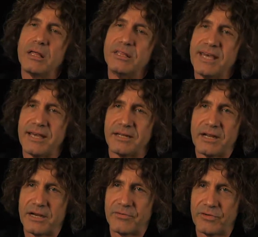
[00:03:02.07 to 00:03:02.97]
then
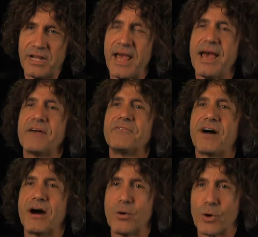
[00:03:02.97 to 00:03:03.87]
every half
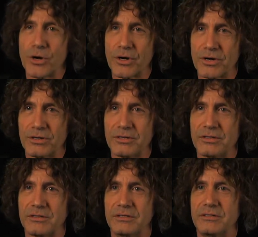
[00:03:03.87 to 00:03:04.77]
hour
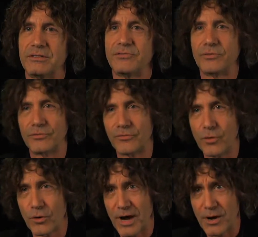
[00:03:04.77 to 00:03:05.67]
for
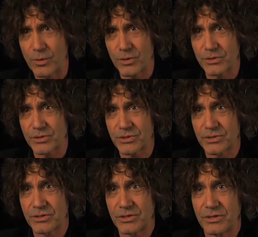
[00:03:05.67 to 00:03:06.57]
four hours
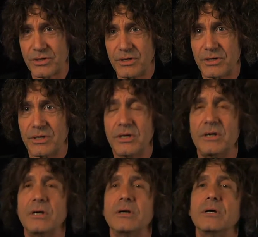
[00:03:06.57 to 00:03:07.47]

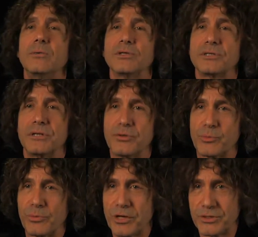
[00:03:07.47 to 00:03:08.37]
was another
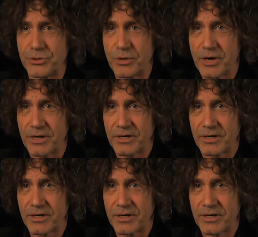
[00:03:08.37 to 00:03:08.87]
blood draw.